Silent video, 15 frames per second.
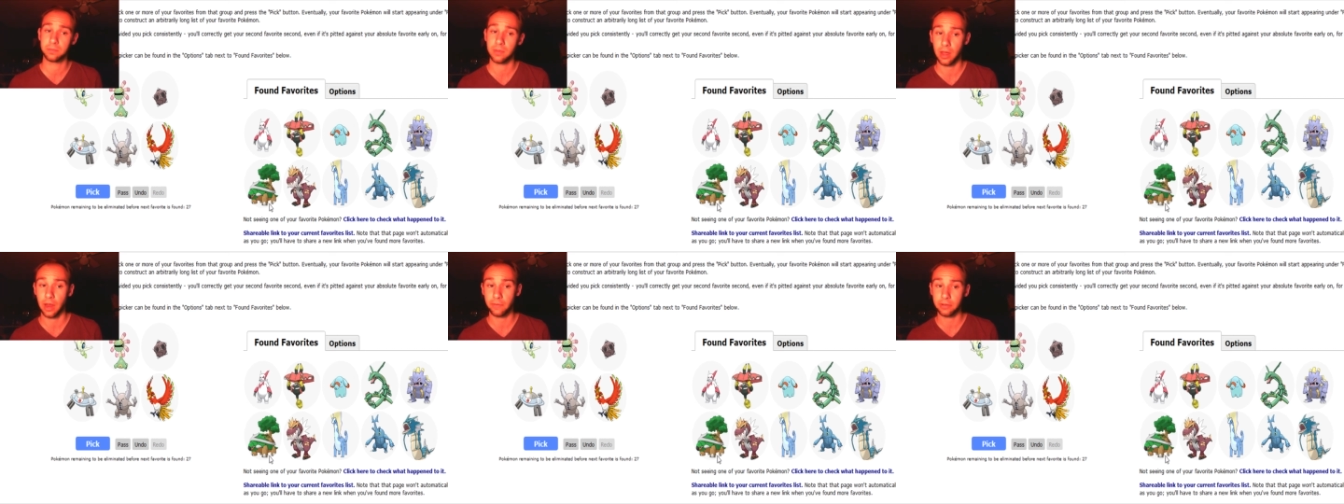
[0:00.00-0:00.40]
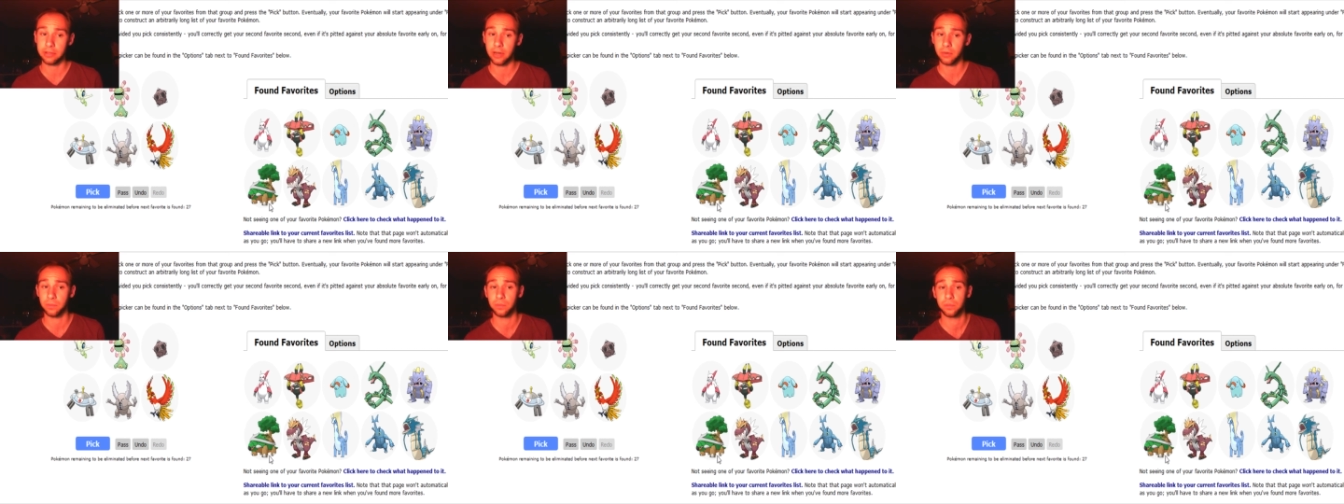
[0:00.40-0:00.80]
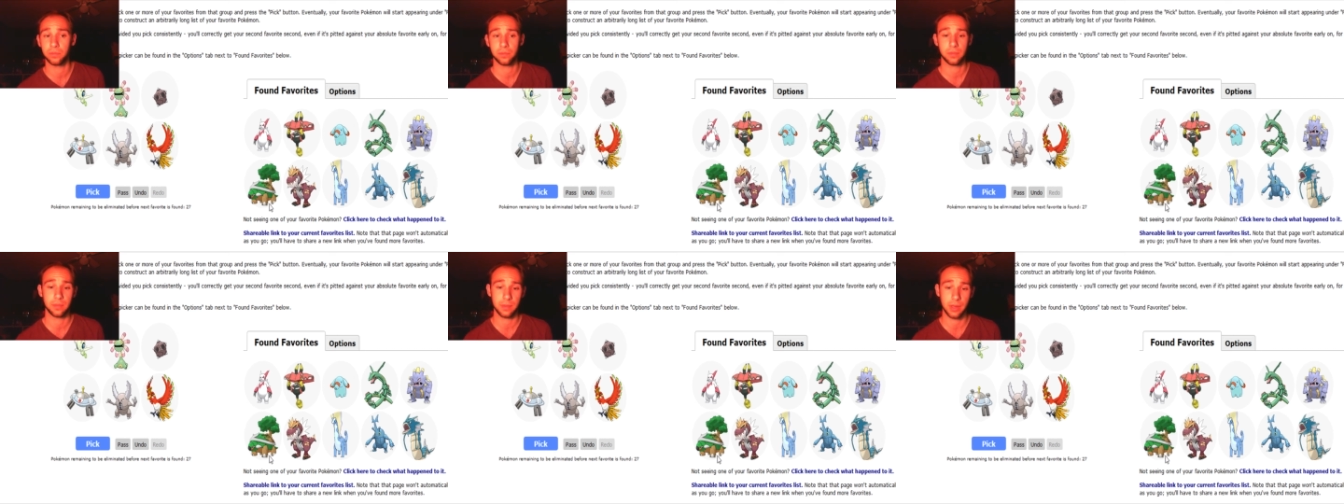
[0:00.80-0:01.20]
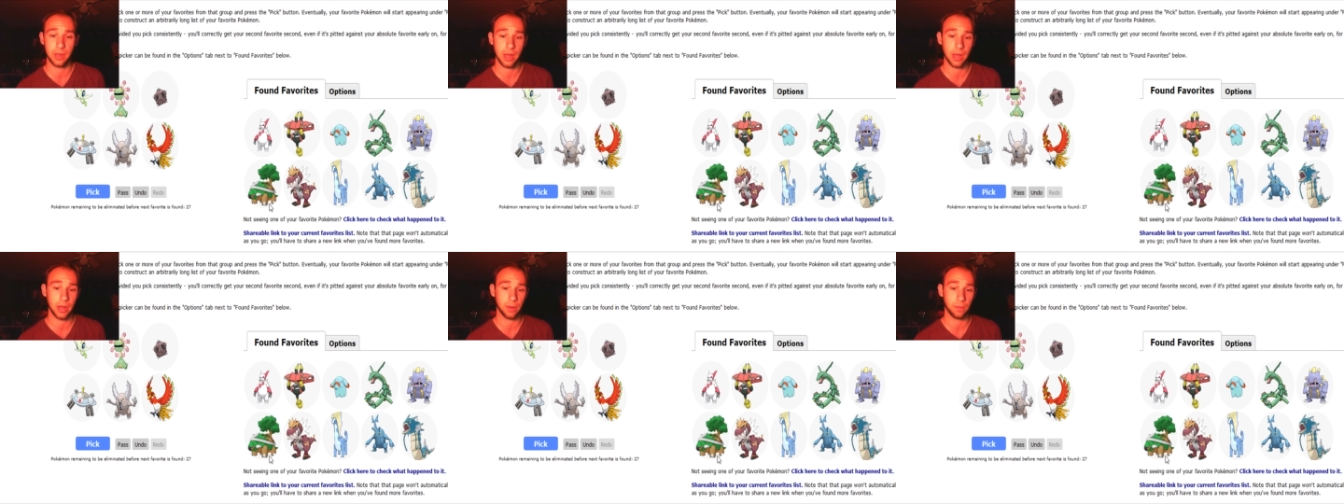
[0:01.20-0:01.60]
I really don't.
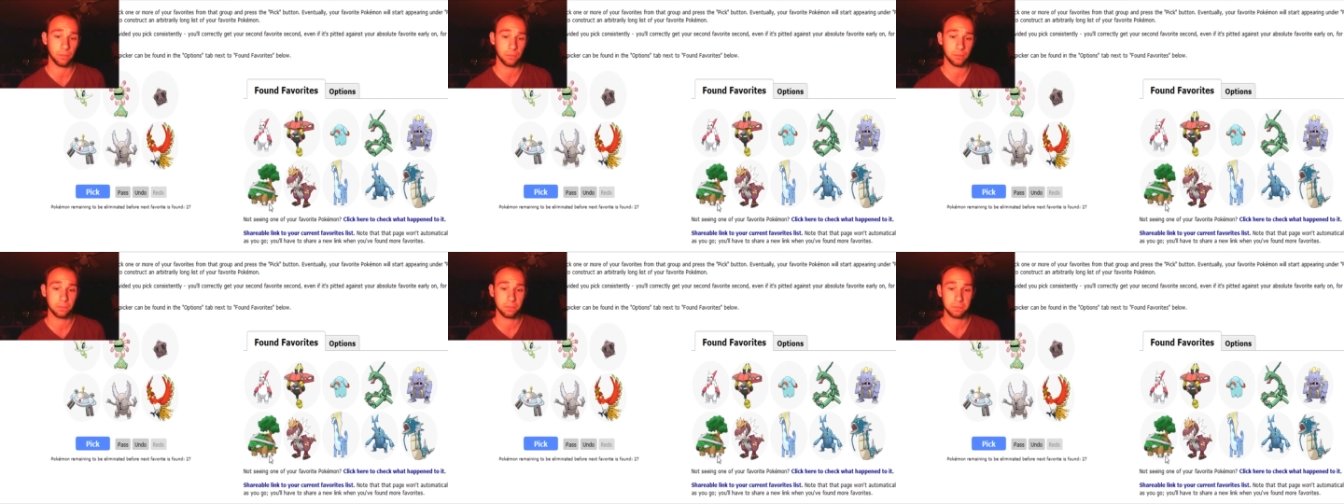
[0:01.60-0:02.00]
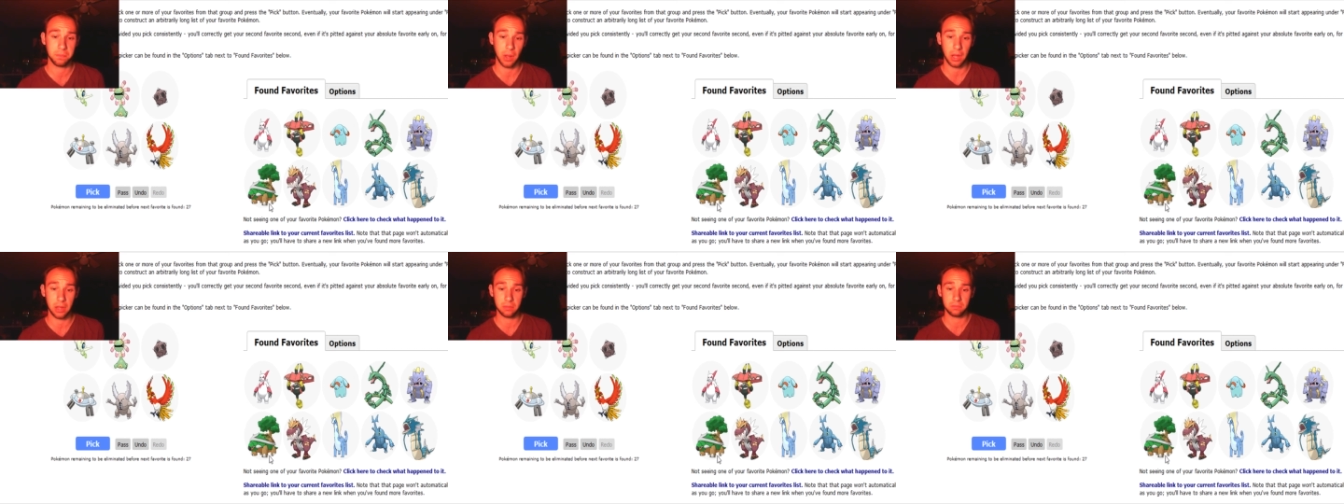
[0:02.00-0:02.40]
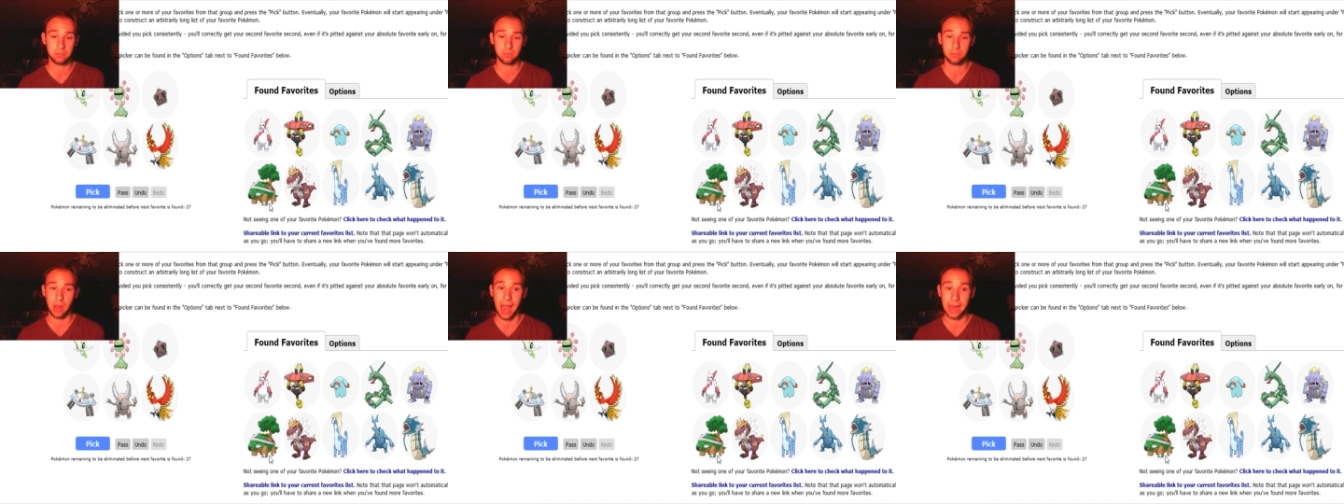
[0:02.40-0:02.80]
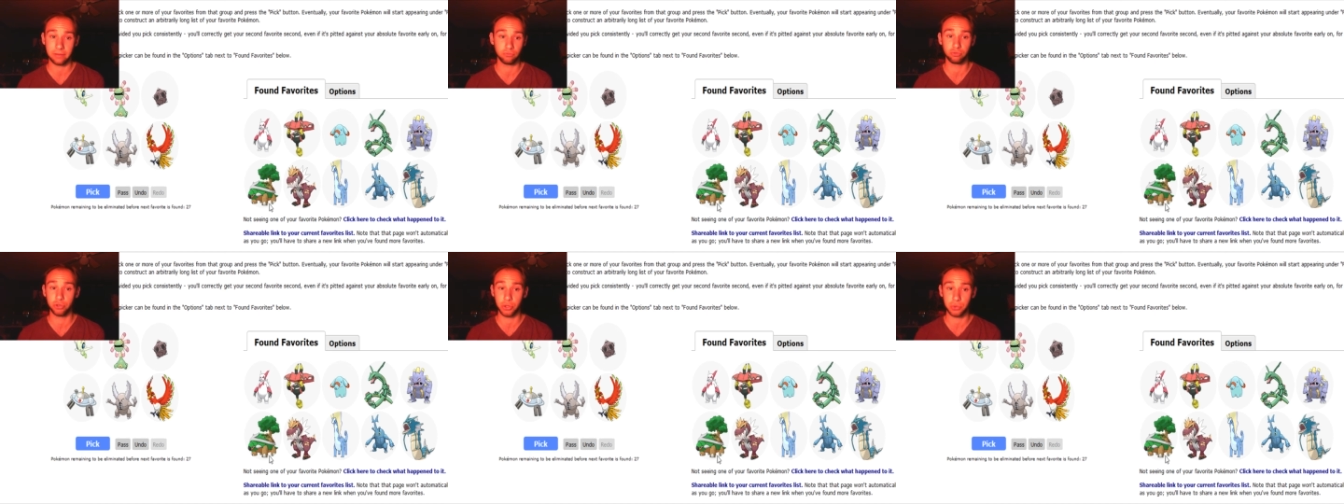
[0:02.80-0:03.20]
Um, but I
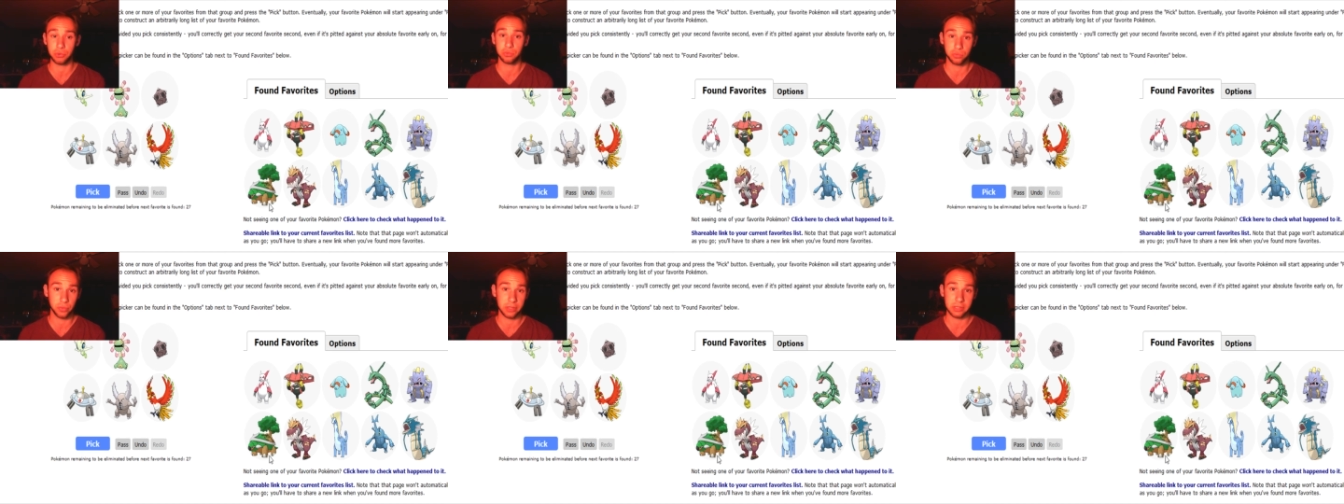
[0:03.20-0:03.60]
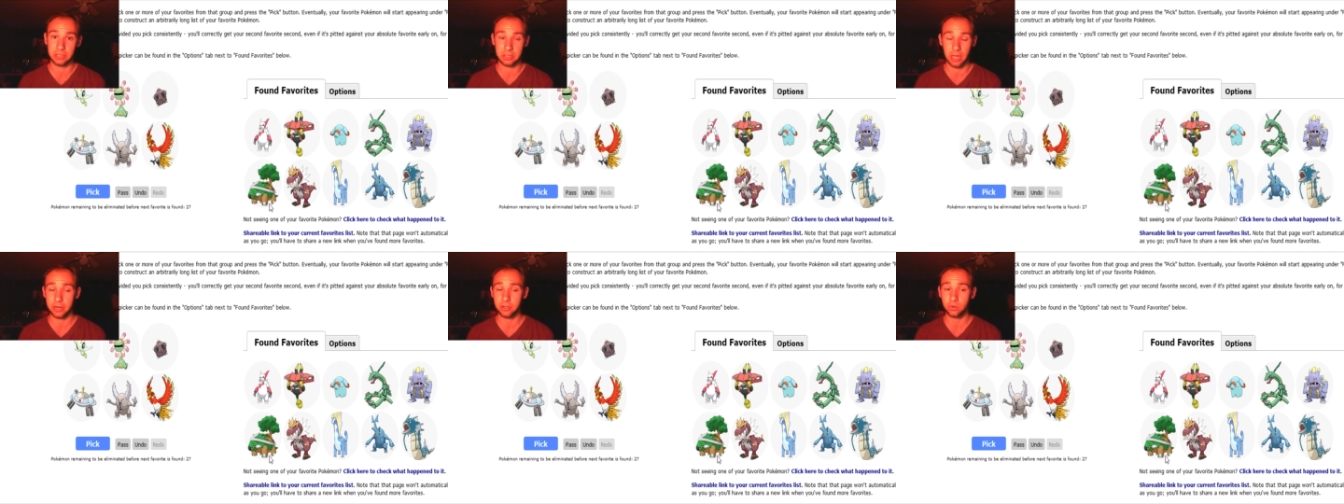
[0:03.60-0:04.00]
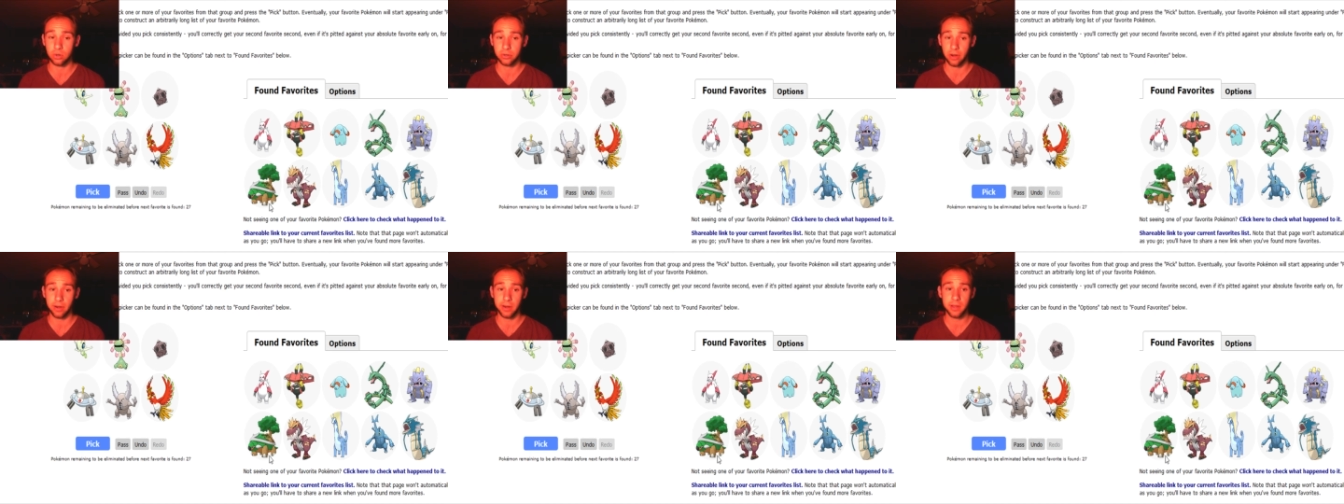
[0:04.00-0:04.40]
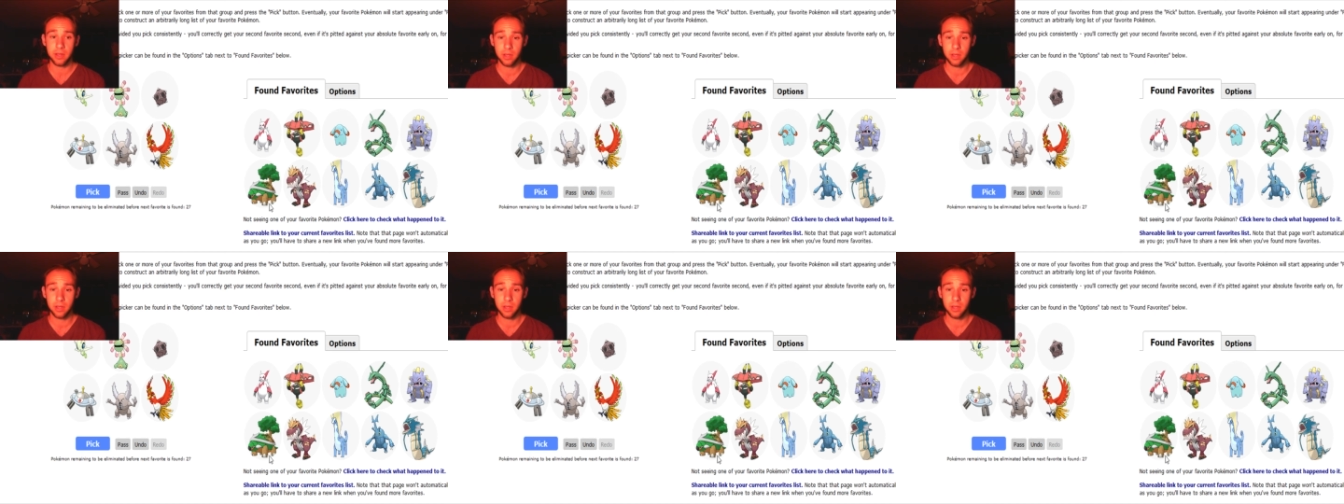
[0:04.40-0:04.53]
do really like Torterra.